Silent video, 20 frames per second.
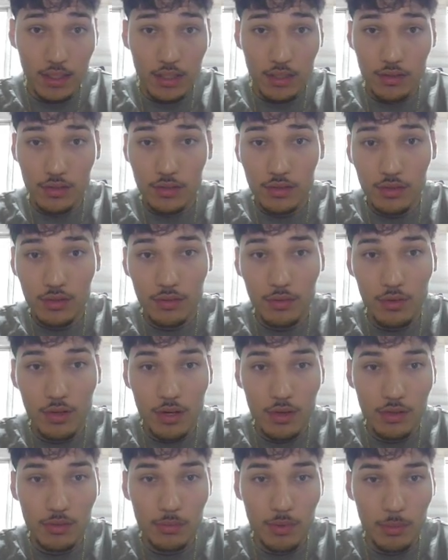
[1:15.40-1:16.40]
Using this 4
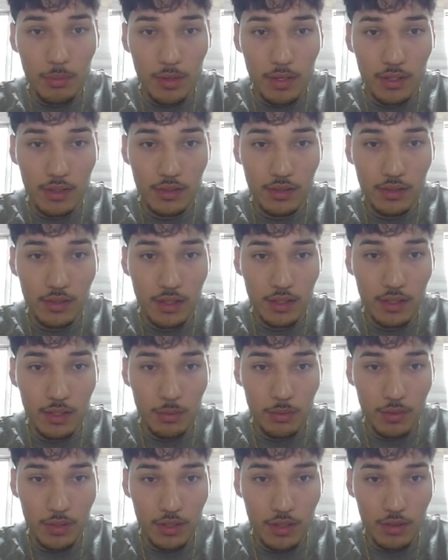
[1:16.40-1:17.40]
hours my bias saying that
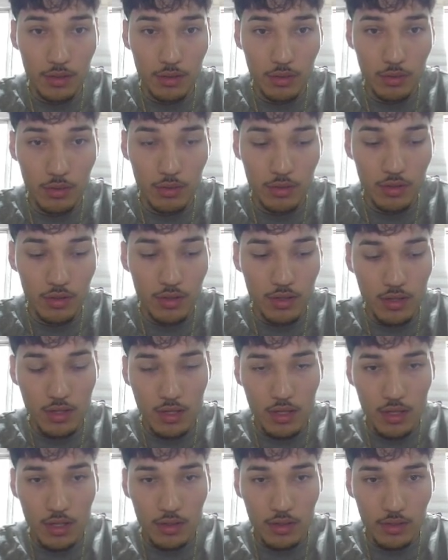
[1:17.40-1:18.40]
we're gonna go lower.
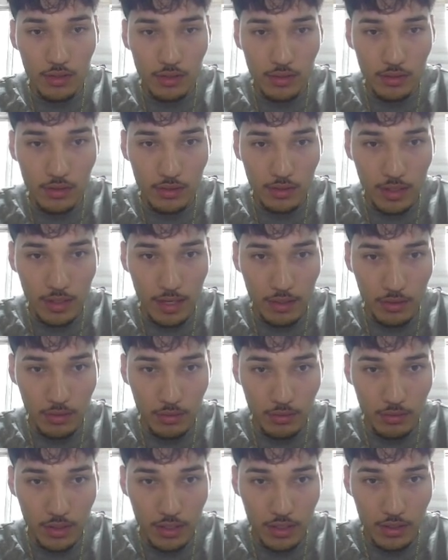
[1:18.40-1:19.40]
This candle
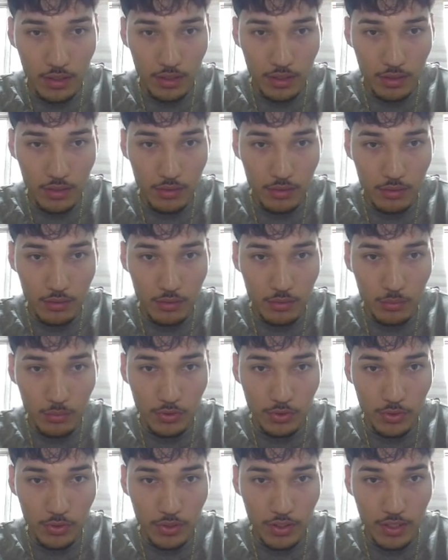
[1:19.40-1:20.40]
right here
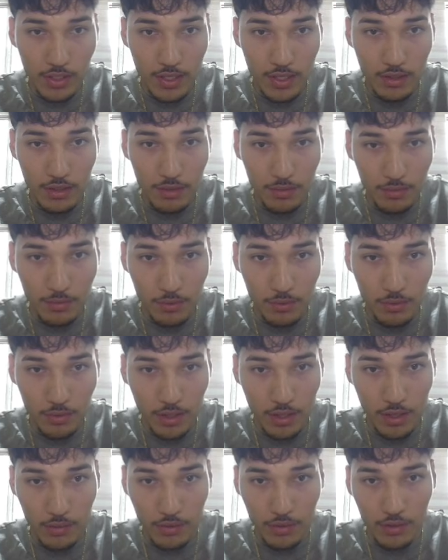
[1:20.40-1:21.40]
was already in the 4
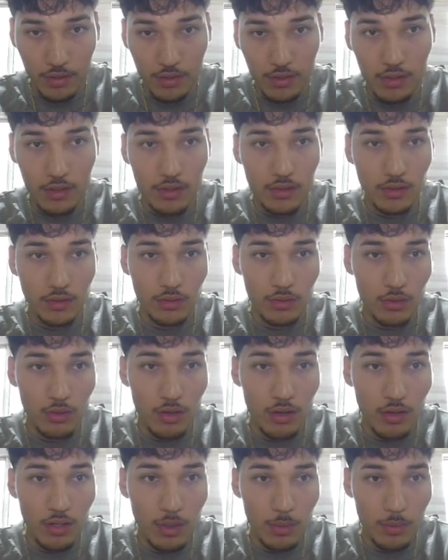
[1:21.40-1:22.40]
hour. So
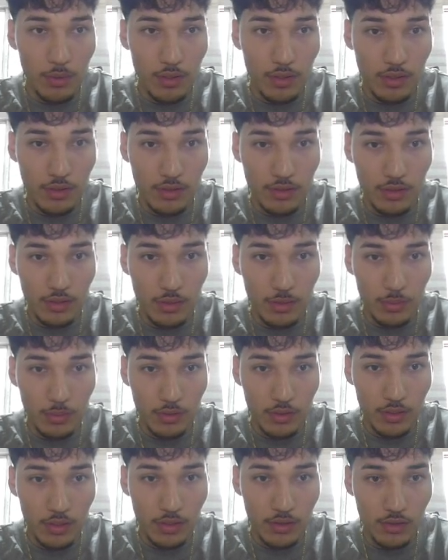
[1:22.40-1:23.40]
all I wanted to see
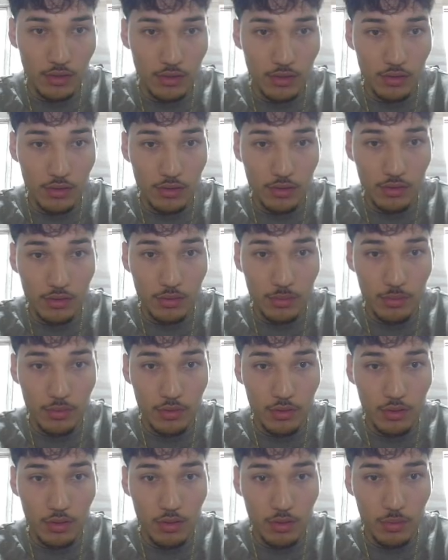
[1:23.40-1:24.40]
was us to
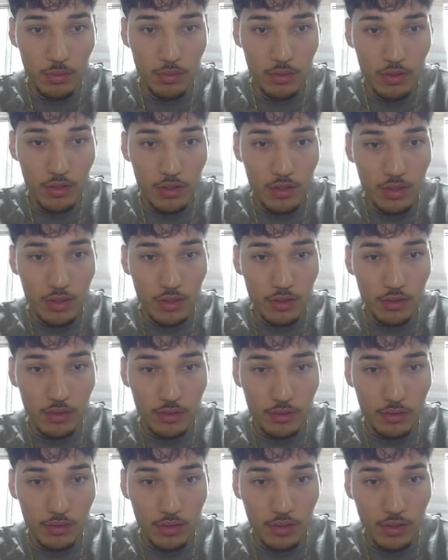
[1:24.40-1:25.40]
distribute lower
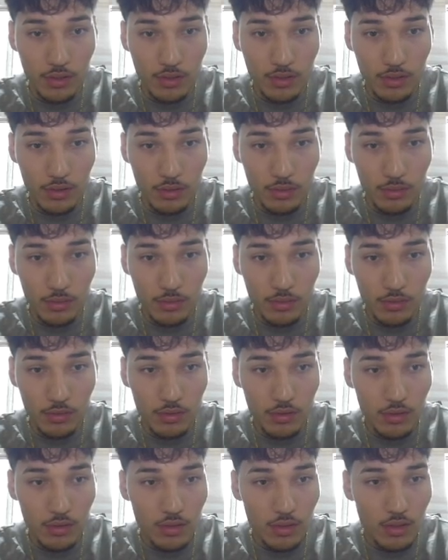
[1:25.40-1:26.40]
to these lows
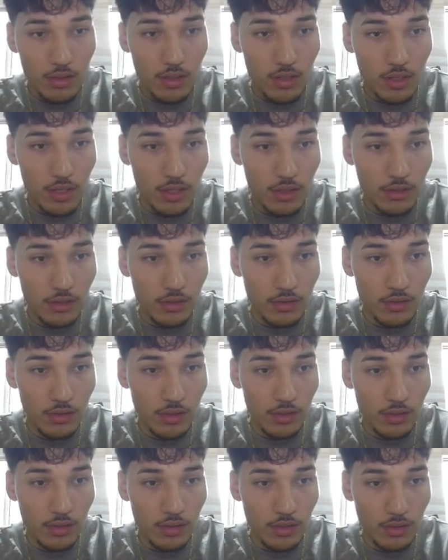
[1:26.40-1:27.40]
and to
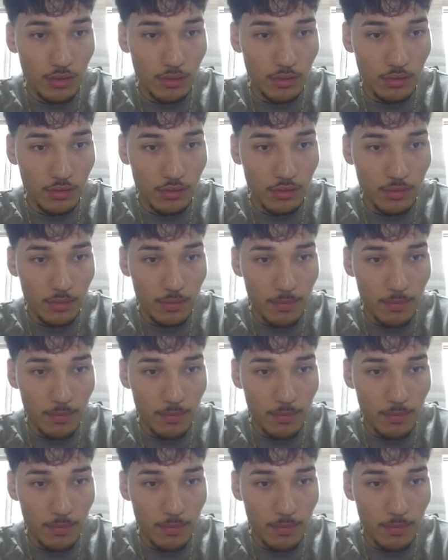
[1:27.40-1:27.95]
these lows.